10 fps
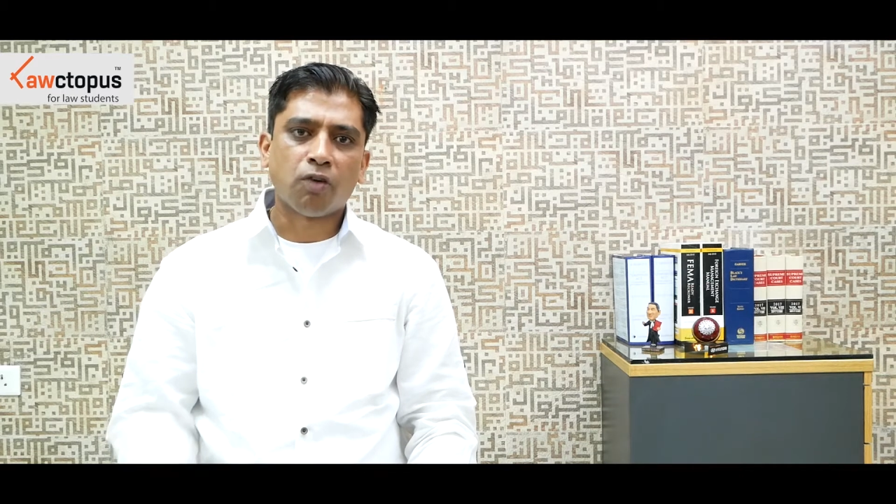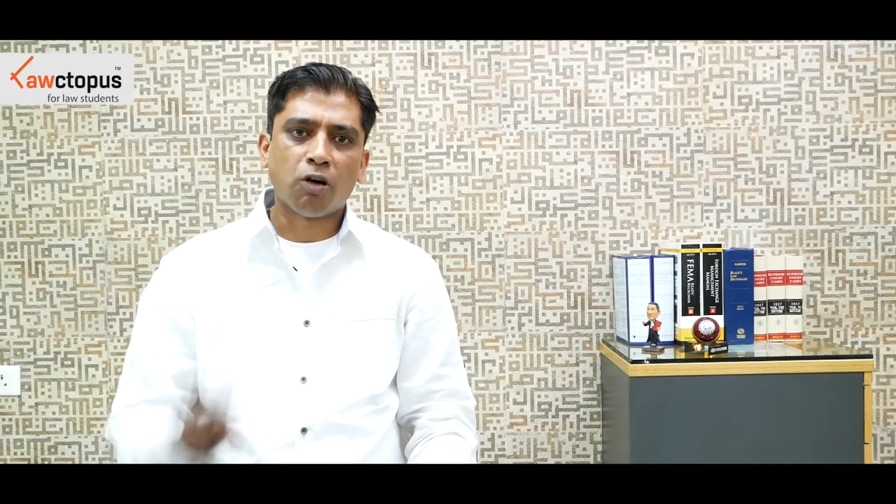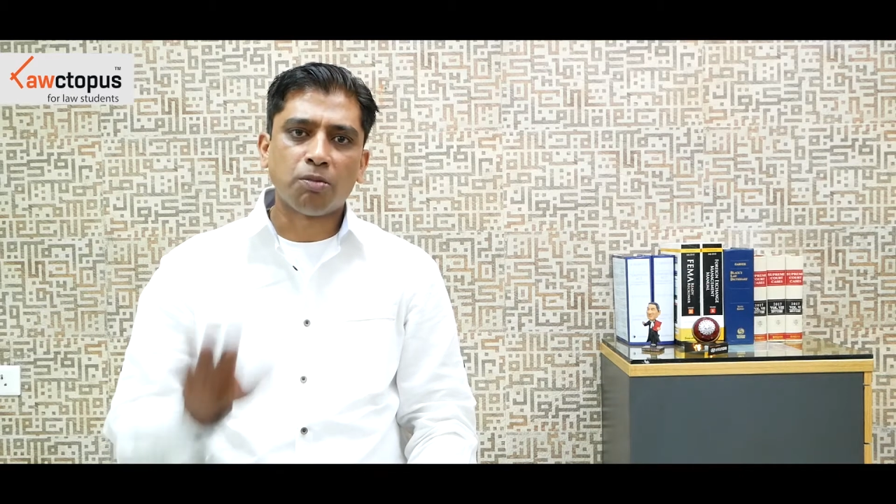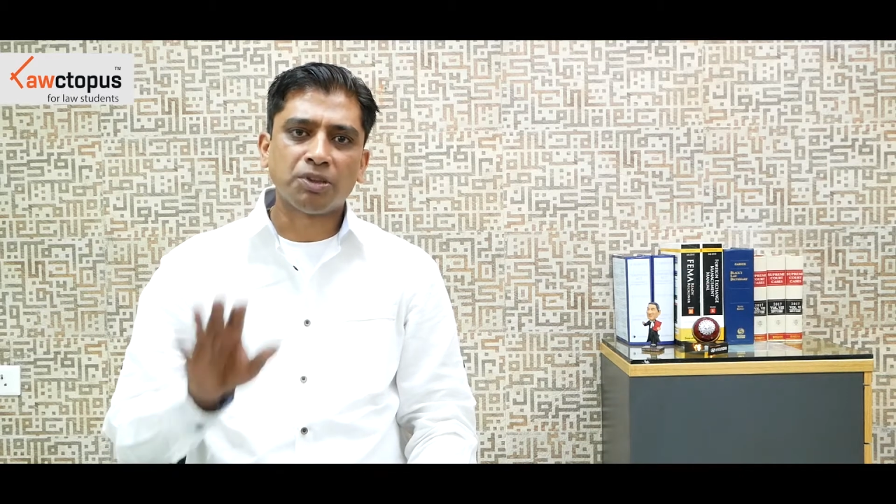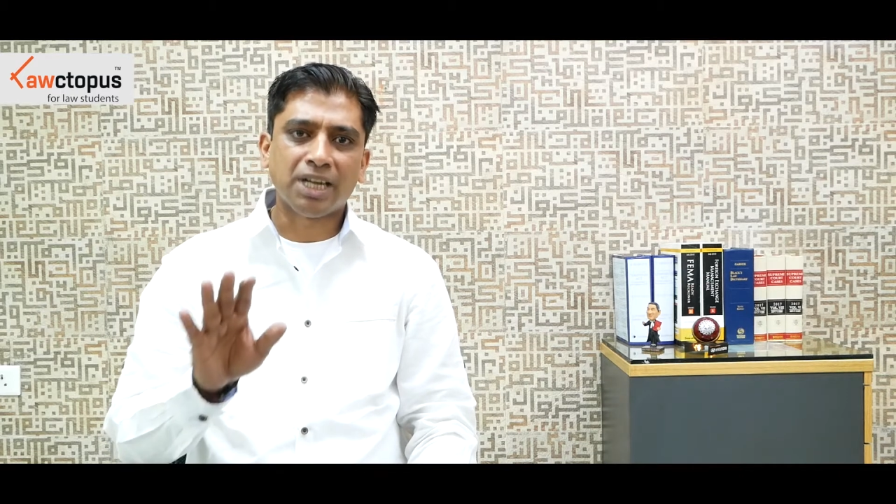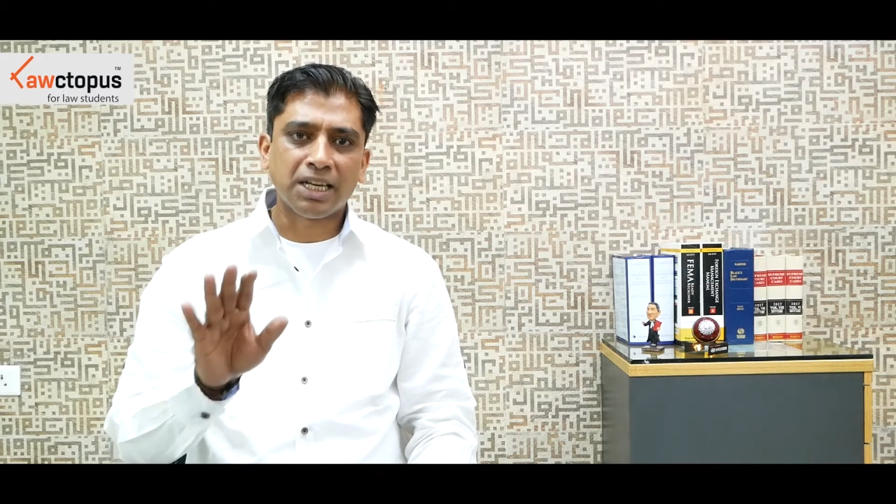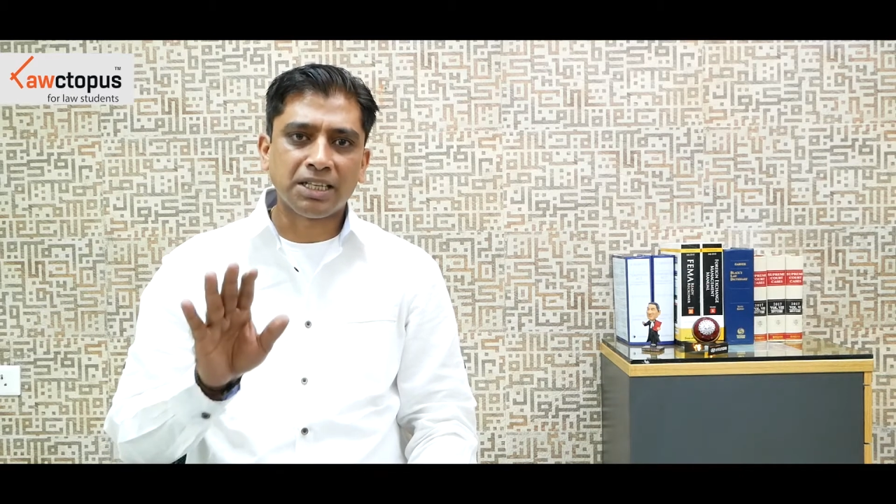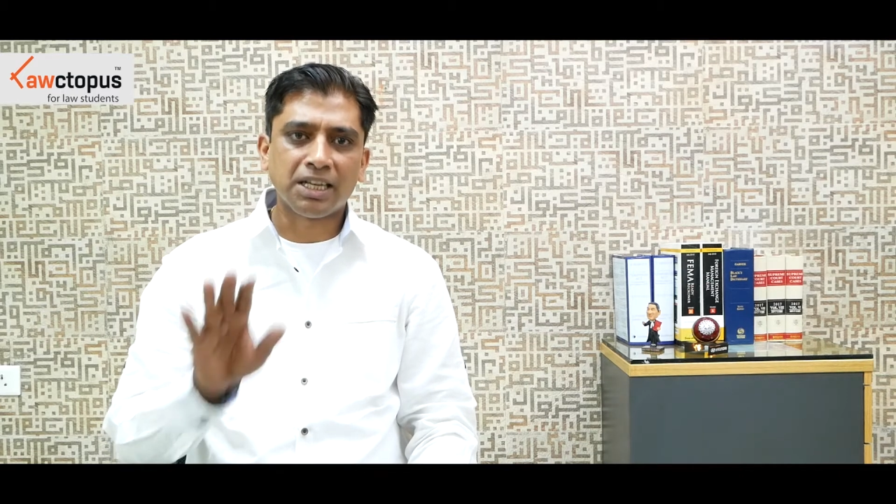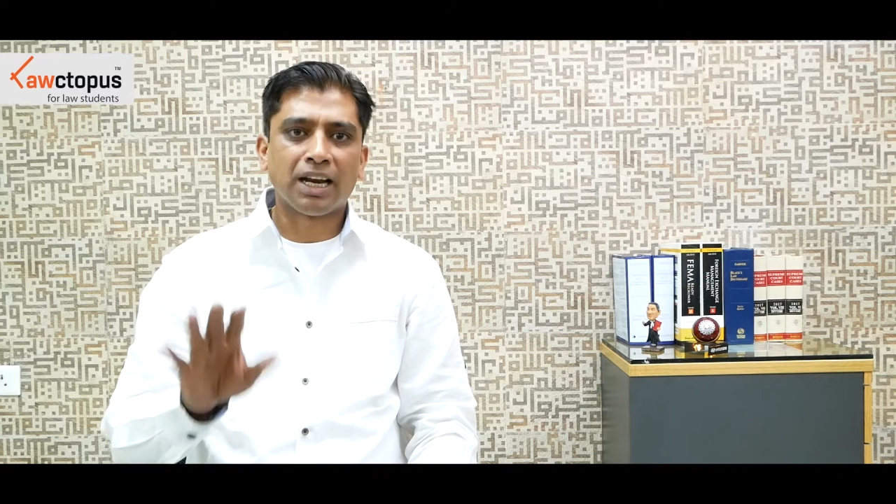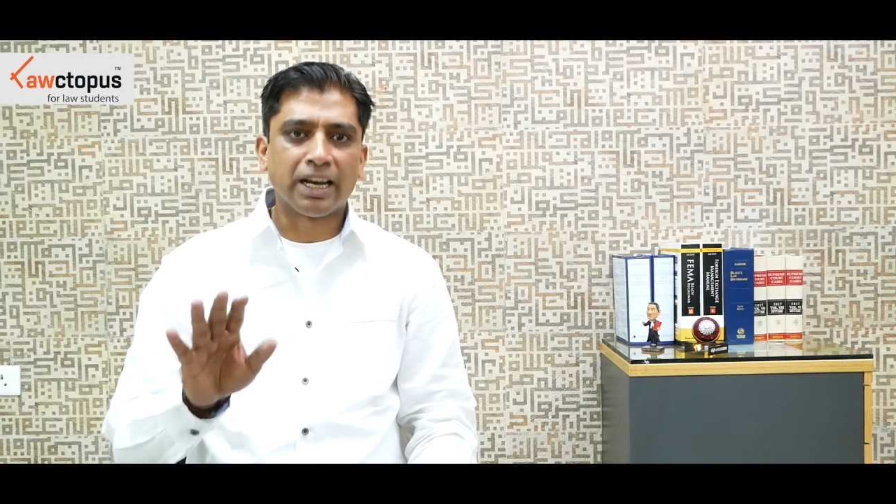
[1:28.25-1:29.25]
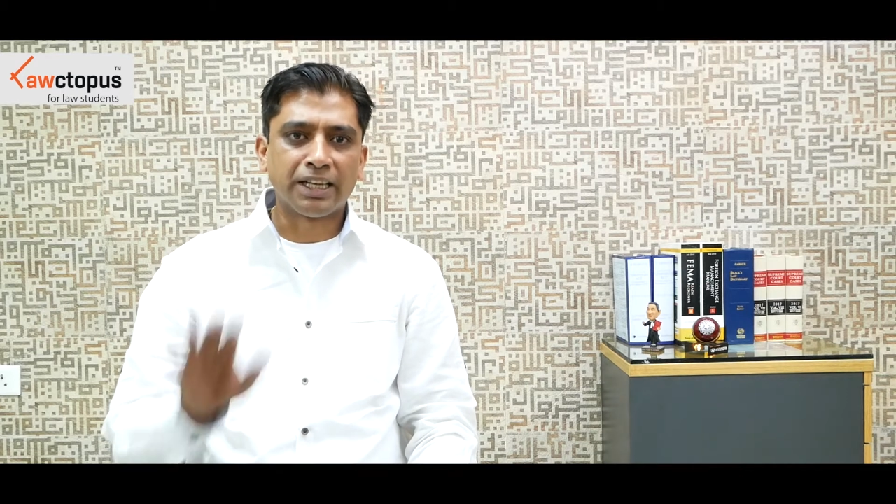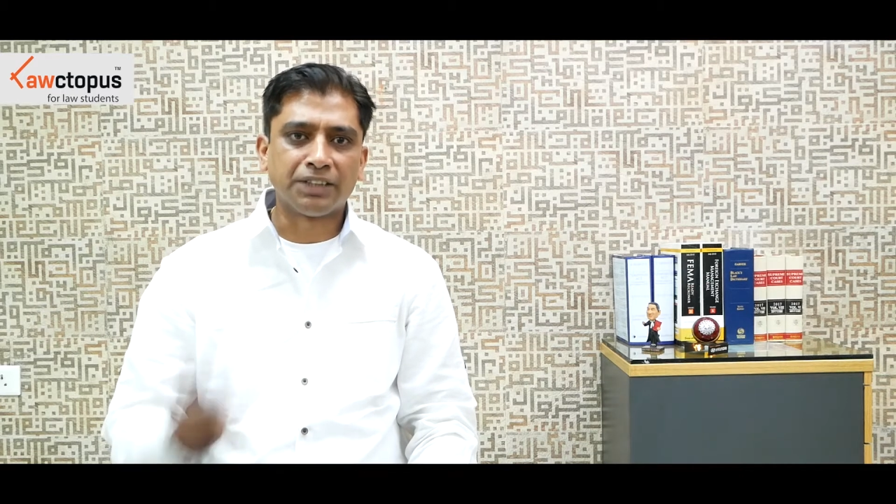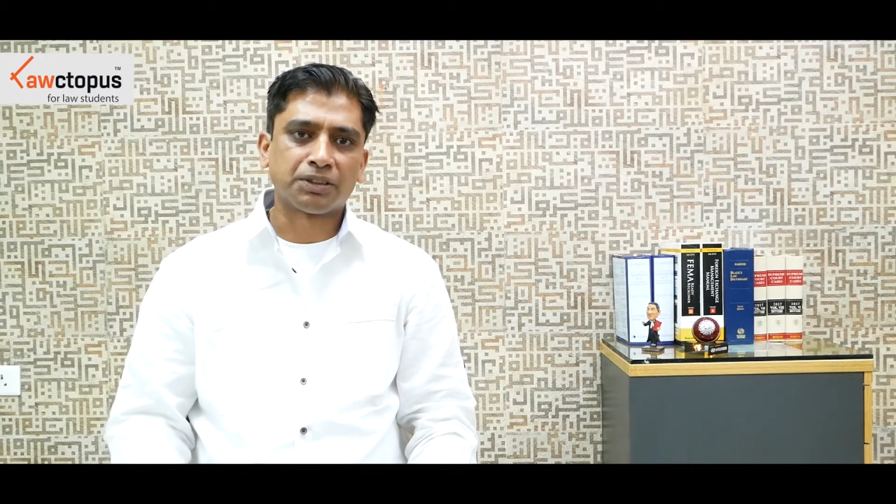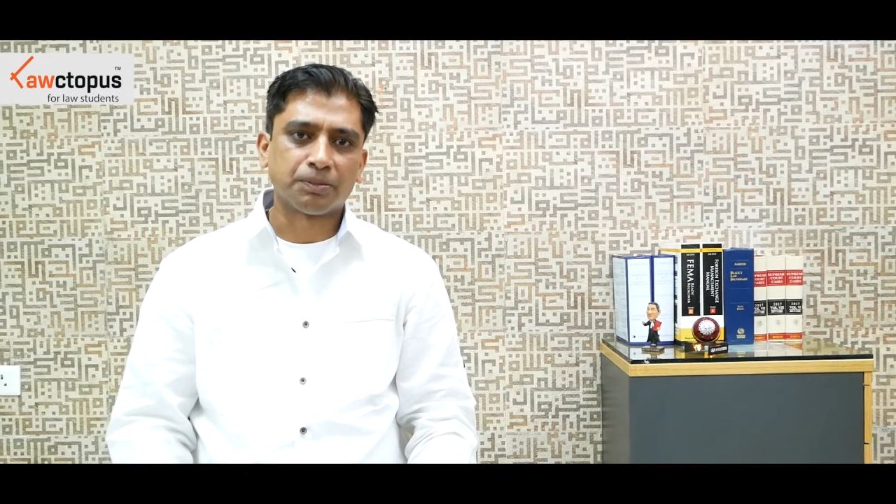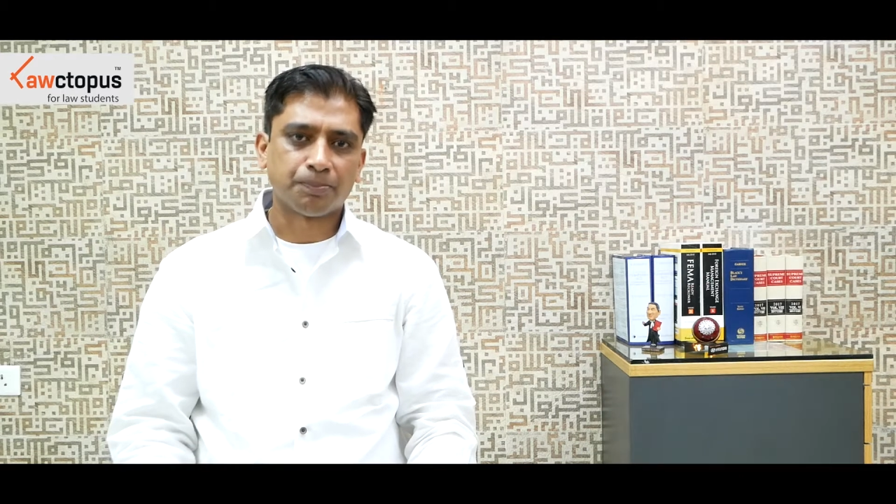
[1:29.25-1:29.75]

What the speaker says: form a strategic alliance.